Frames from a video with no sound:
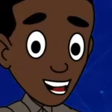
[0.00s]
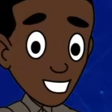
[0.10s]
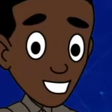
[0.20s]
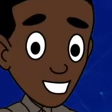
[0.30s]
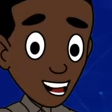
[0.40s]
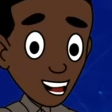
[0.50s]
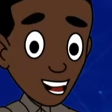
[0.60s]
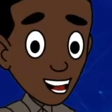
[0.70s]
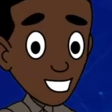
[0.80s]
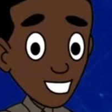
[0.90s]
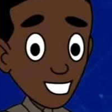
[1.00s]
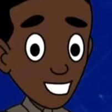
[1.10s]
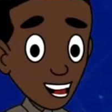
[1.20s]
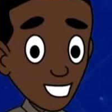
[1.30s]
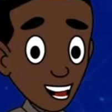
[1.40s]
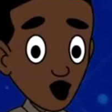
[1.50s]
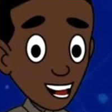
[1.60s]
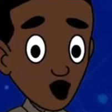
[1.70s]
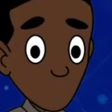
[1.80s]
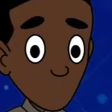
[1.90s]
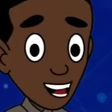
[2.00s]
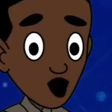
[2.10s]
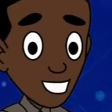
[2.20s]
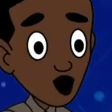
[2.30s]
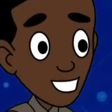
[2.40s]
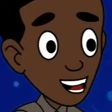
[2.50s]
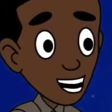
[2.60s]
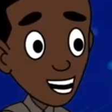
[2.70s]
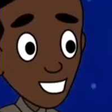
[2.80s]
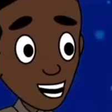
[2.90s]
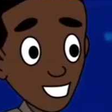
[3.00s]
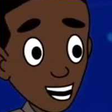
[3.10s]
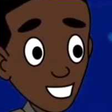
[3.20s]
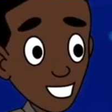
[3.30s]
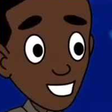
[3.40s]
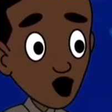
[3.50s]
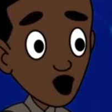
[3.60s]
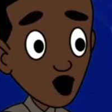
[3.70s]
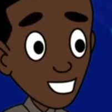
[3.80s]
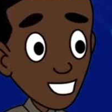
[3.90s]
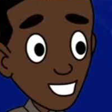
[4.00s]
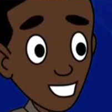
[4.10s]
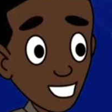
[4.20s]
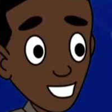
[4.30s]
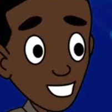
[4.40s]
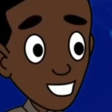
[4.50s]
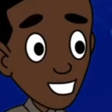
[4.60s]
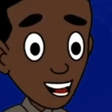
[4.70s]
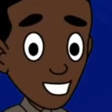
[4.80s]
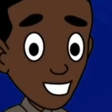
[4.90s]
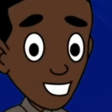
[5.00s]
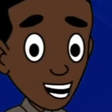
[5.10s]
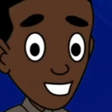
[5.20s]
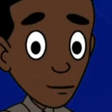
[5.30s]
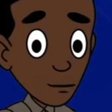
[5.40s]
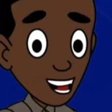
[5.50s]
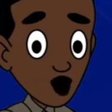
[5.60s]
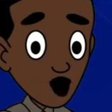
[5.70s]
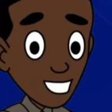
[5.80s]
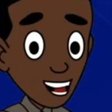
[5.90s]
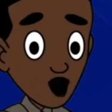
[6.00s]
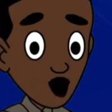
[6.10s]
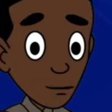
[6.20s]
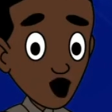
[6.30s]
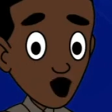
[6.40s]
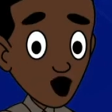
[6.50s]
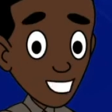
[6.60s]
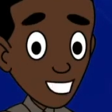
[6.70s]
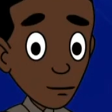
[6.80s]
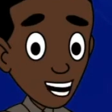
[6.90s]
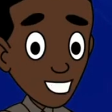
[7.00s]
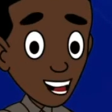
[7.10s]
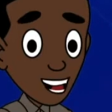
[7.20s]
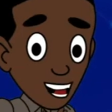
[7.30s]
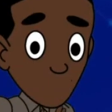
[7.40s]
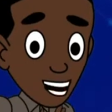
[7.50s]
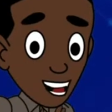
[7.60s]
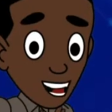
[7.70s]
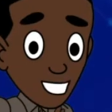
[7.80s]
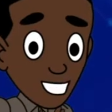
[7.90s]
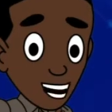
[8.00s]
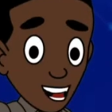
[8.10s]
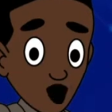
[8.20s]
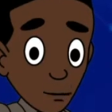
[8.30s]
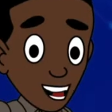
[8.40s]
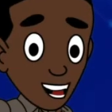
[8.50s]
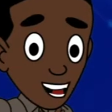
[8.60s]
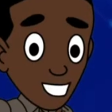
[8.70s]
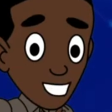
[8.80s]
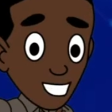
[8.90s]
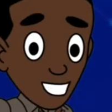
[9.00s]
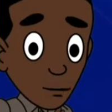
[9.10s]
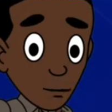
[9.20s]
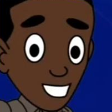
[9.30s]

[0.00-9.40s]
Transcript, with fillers: the census takers will have two questionnaires one for the household and one that is to be completed for each member of the household.